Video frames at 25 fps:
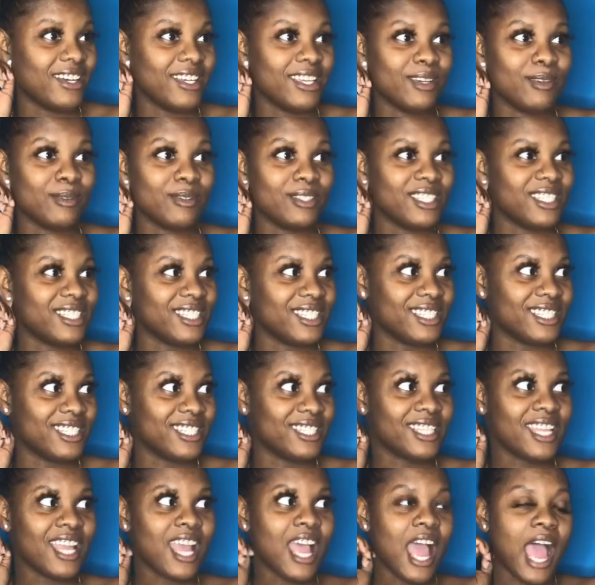It was
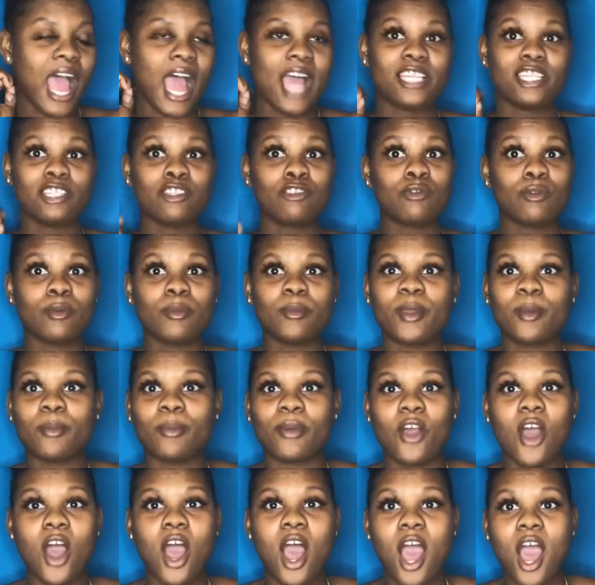just, I just
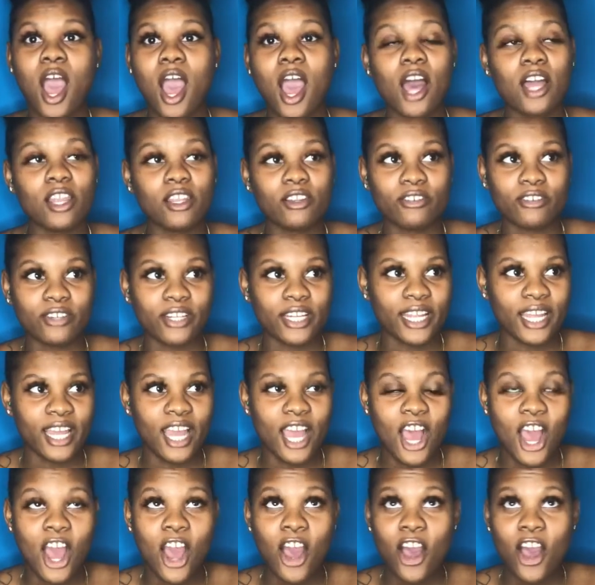remember hollering